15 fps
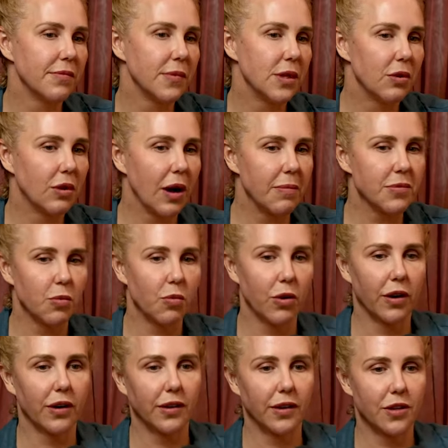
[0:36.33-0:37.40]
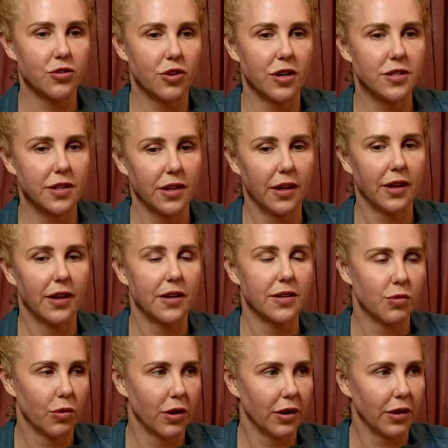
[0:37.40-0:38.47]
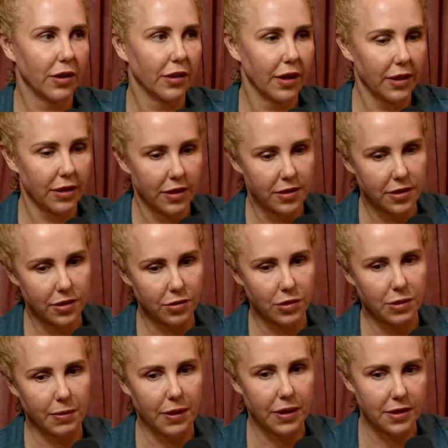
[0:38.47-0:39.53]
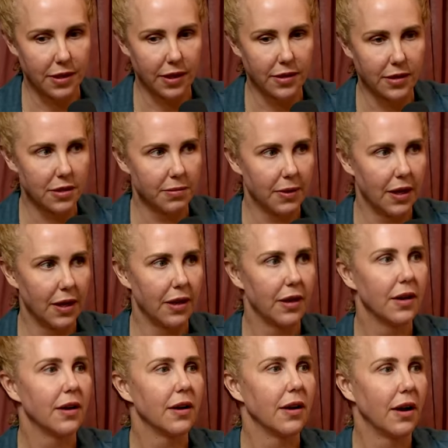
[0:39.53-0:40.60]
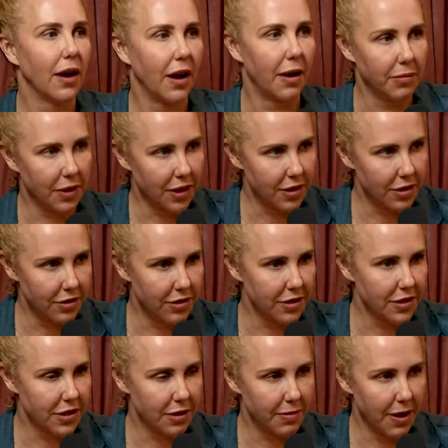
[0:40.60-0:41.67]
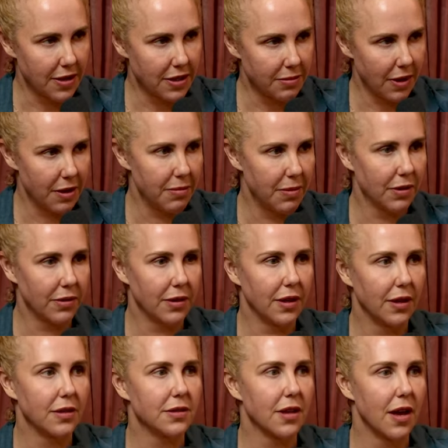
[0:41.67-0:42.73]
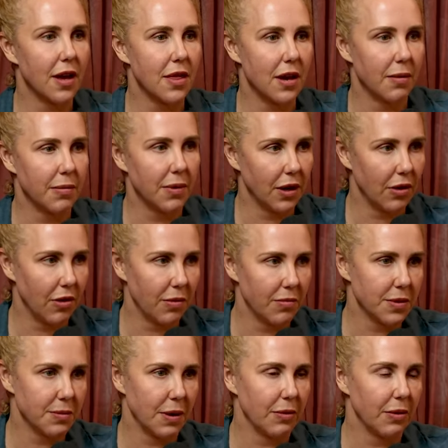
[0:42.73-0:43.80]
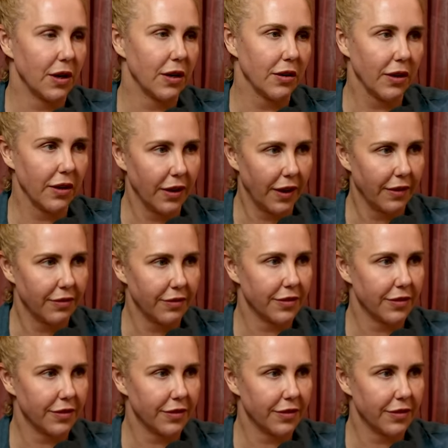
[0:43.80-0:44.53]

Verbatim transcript: you come to work addressing it as work. Yes. You're like, this is what's been assigned 100%. to me. I'm going to do this to the best of my abilities, mm-hmm. and then I'm going to go home to my regular life.